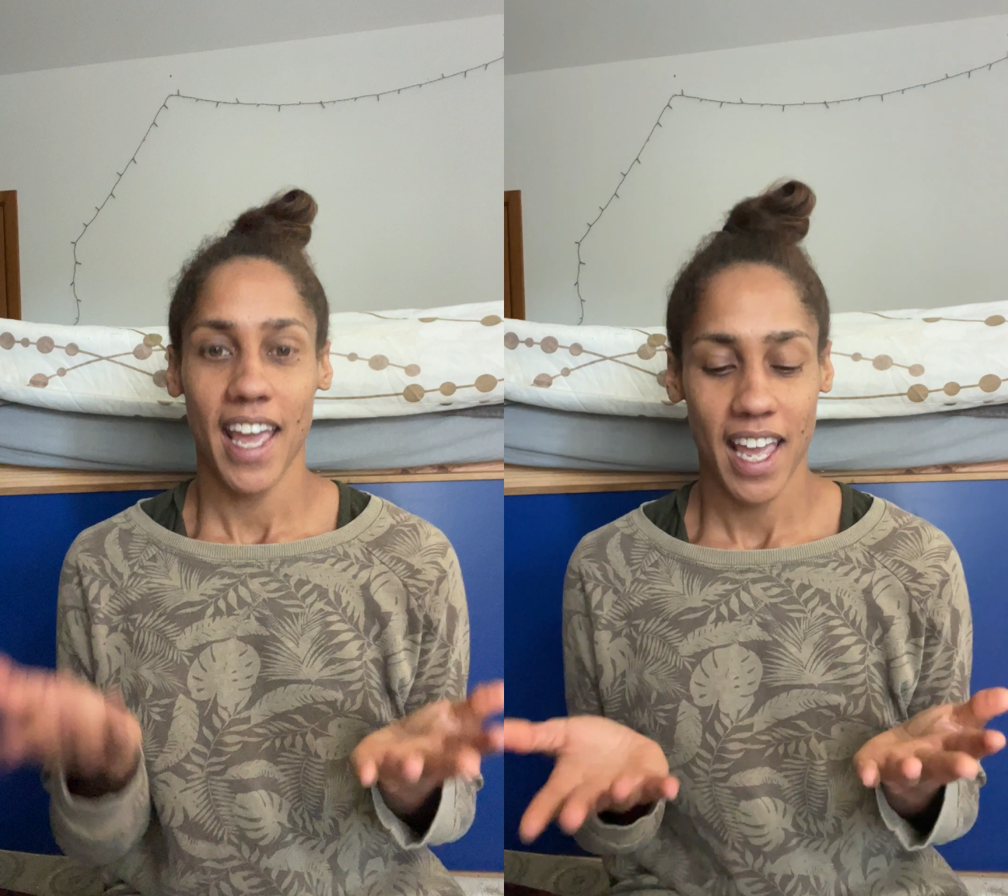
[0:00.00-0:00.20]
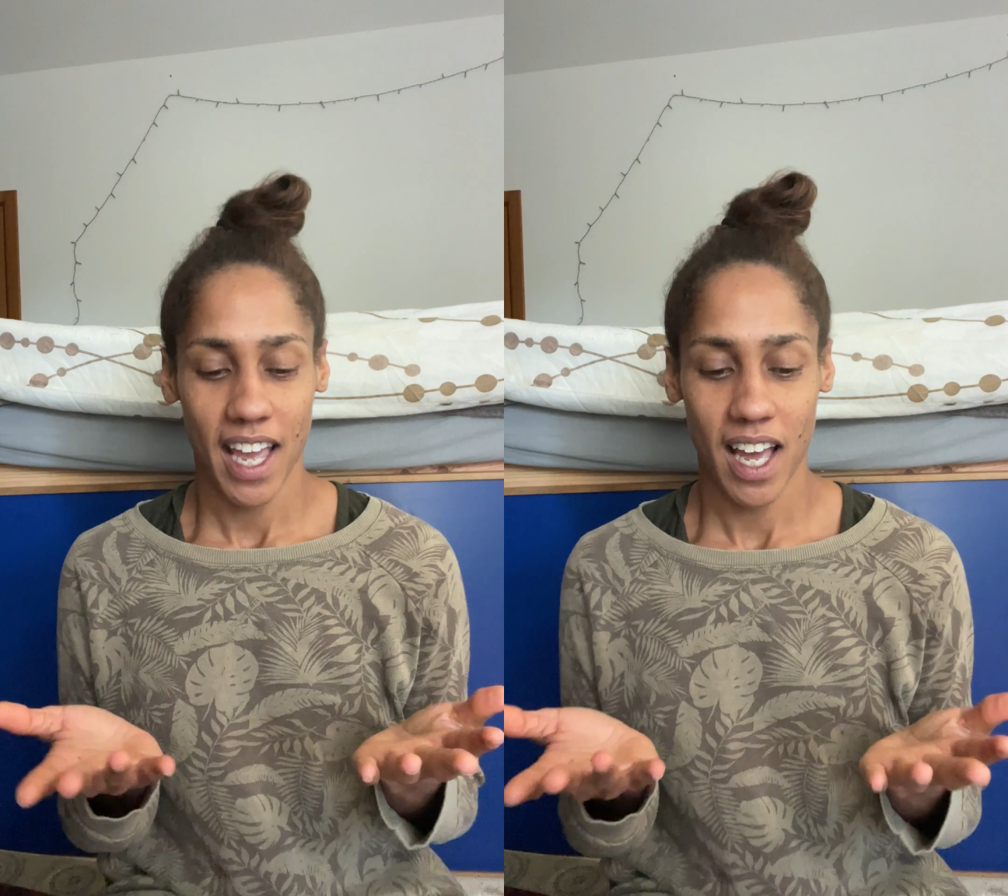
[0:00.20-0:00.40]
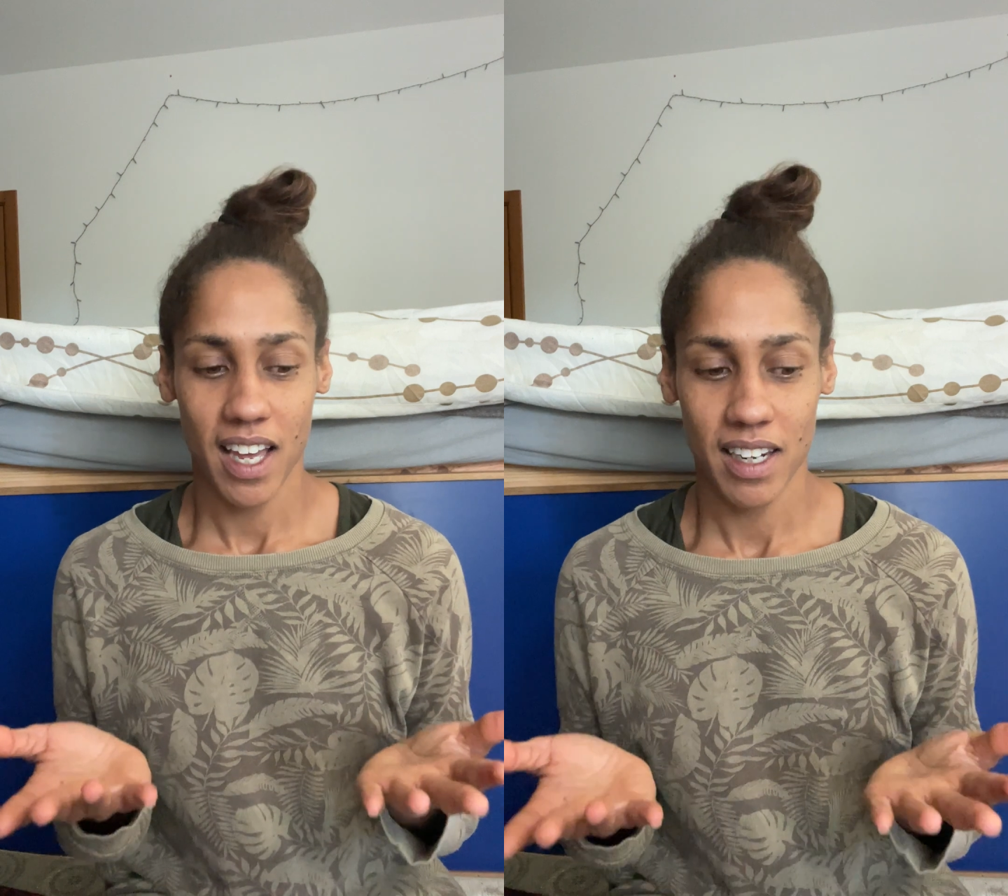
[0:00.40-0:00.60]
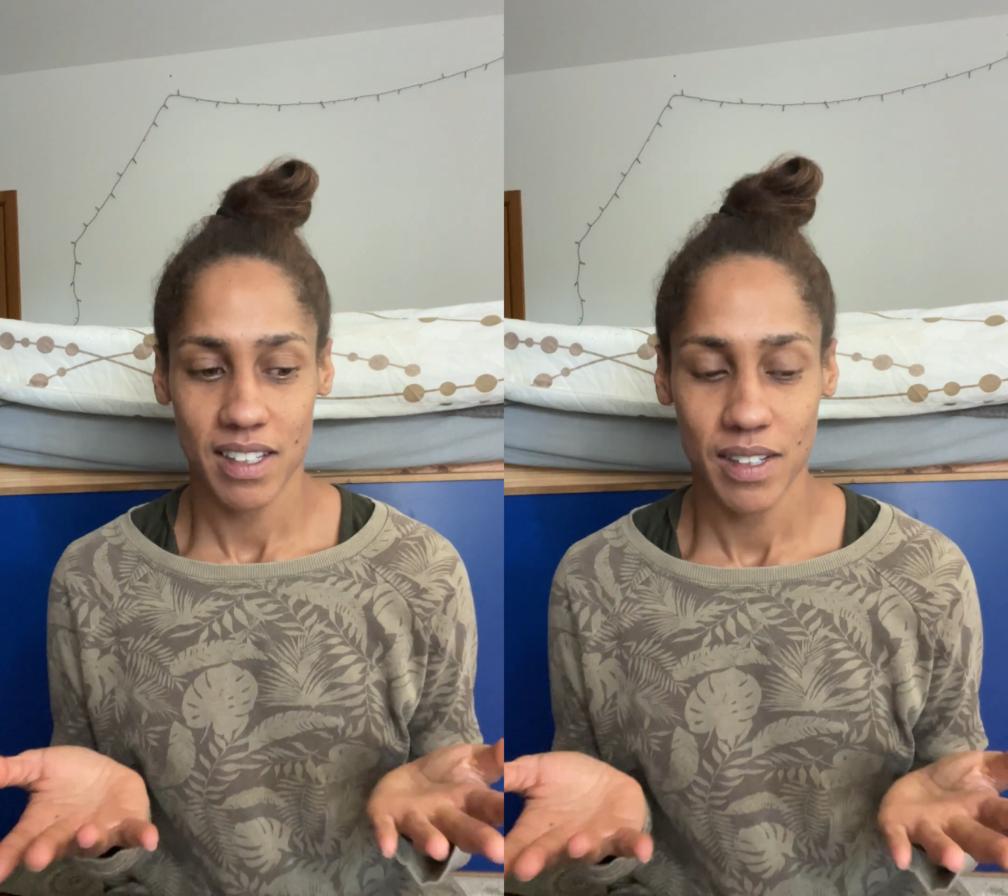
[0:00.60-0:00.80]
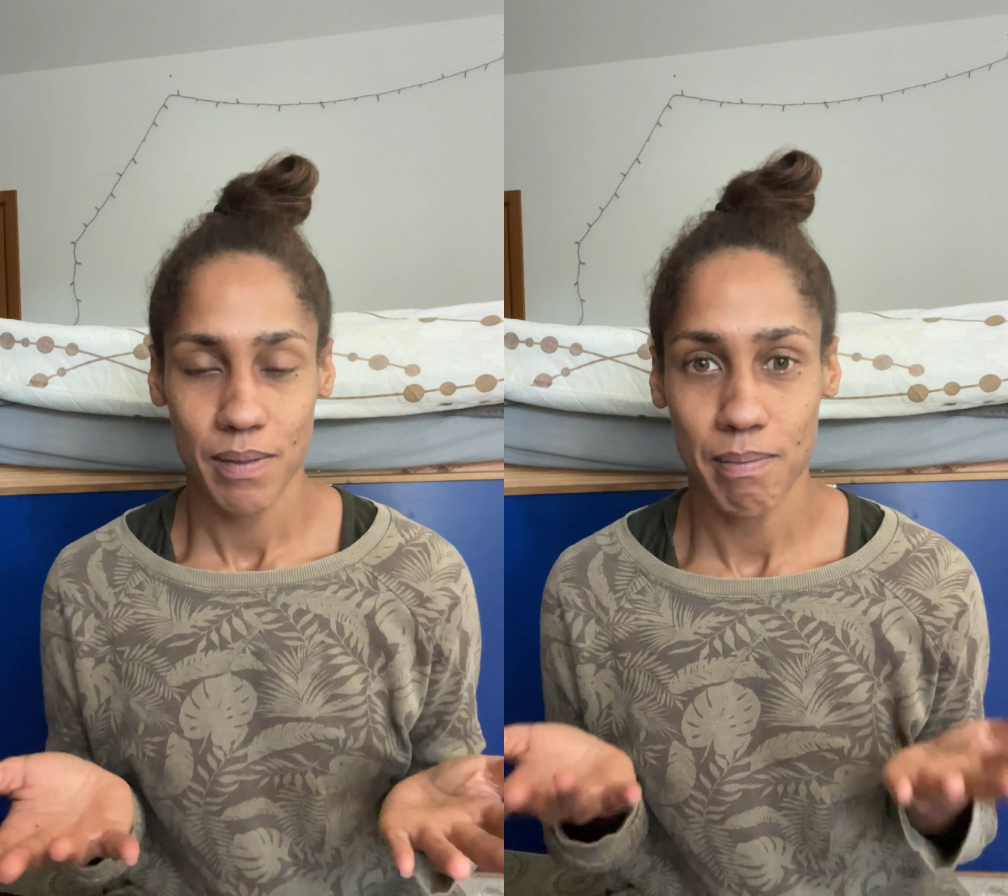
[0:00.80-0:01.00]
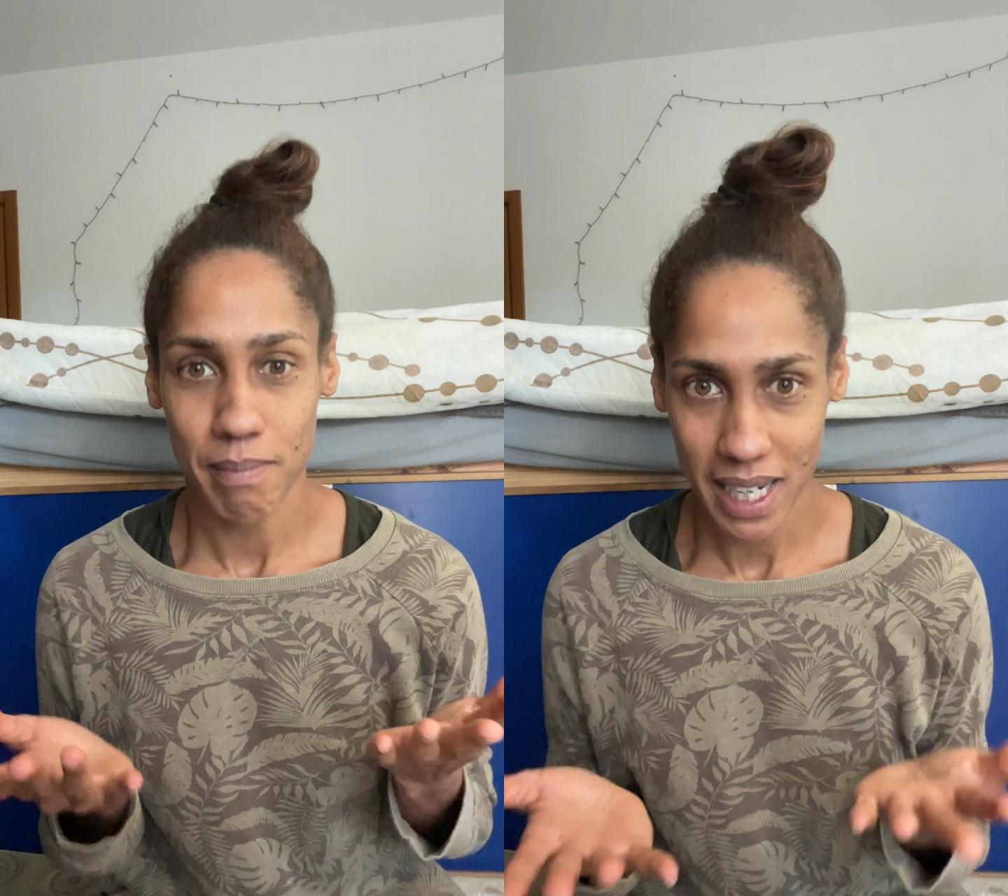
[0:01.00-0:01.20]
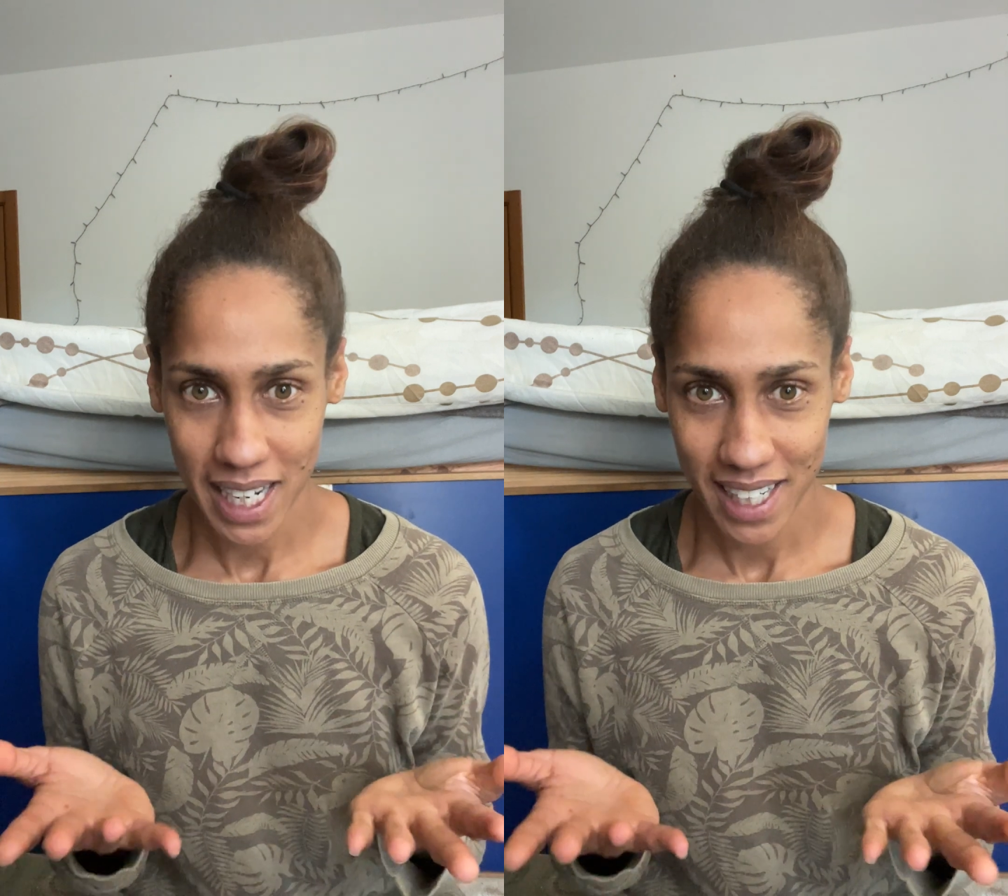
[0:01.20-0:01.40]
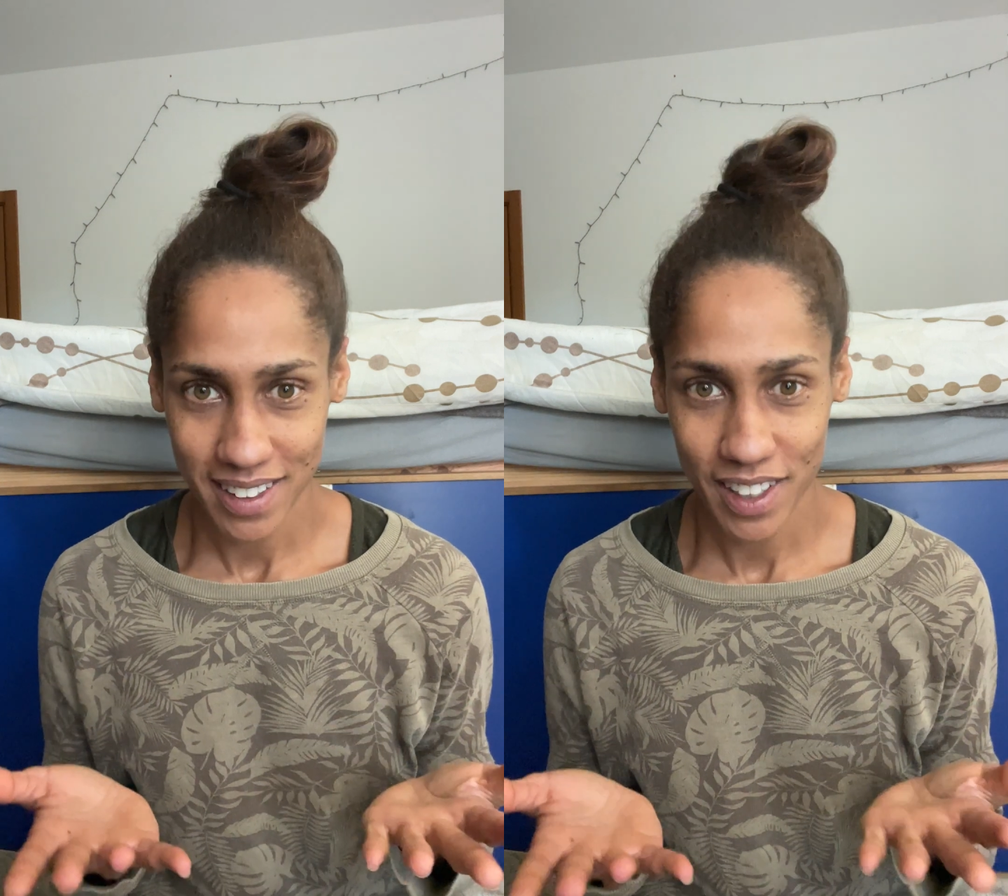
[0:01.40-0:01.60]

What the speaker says: and money,